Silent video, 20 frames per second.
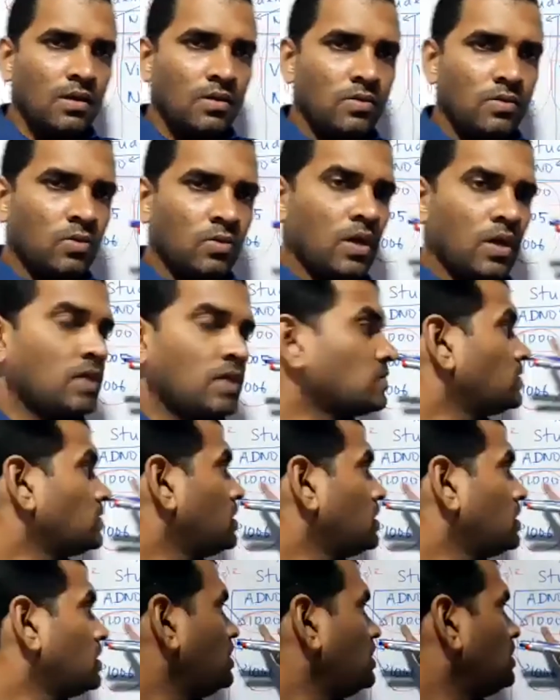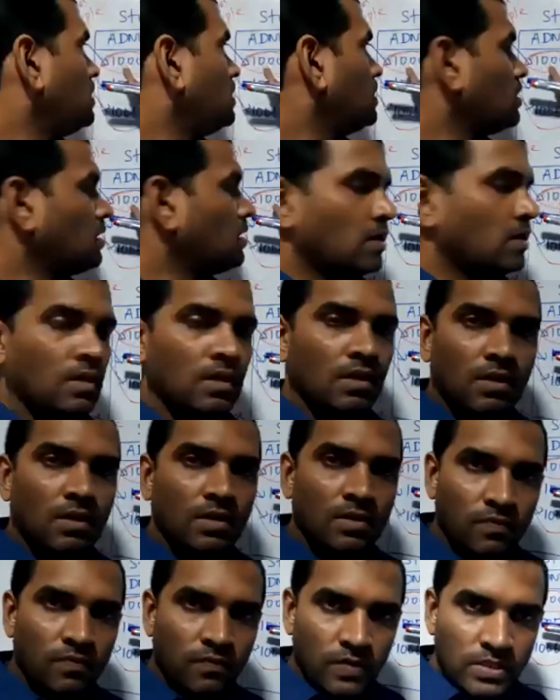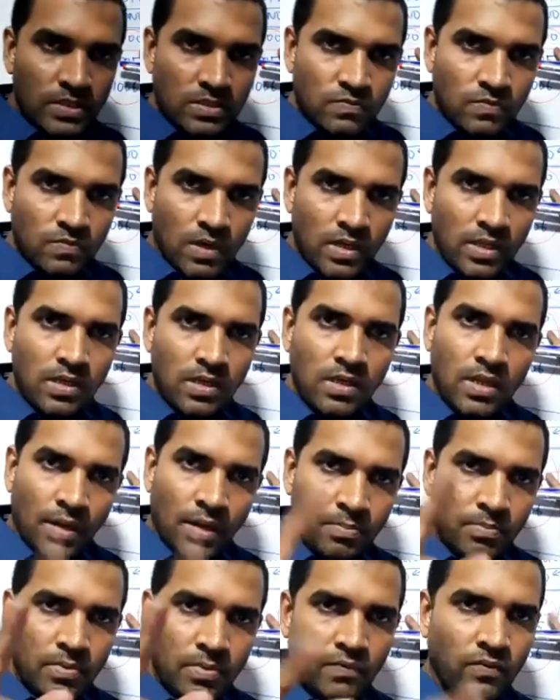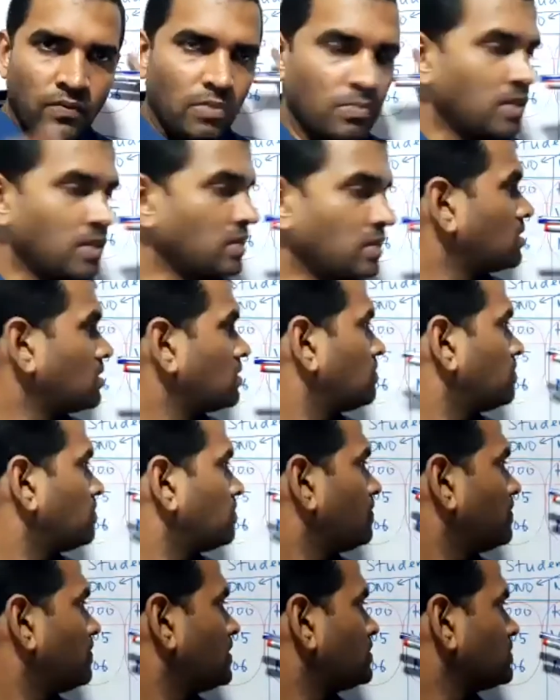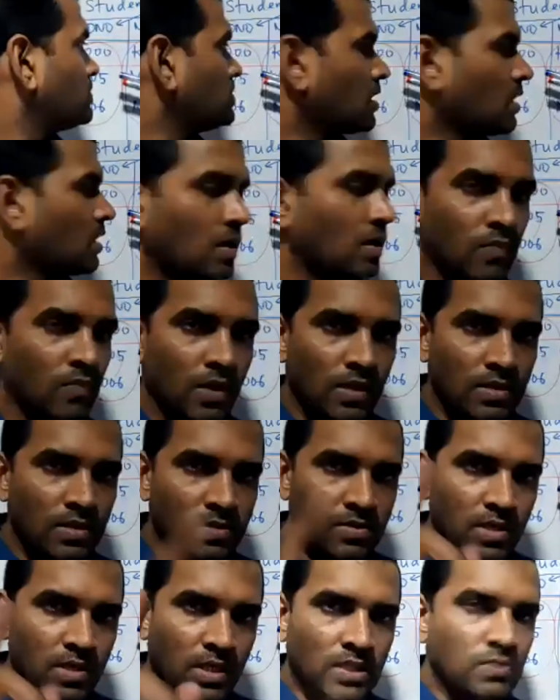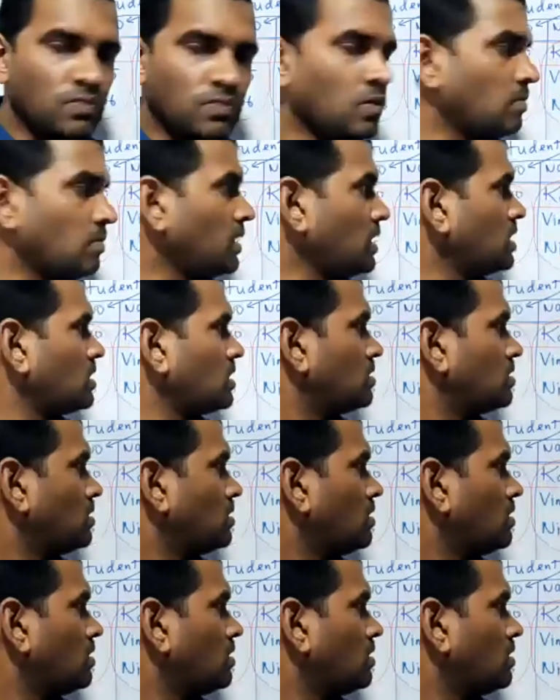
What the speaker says: you can see first one in number format, second one in text format,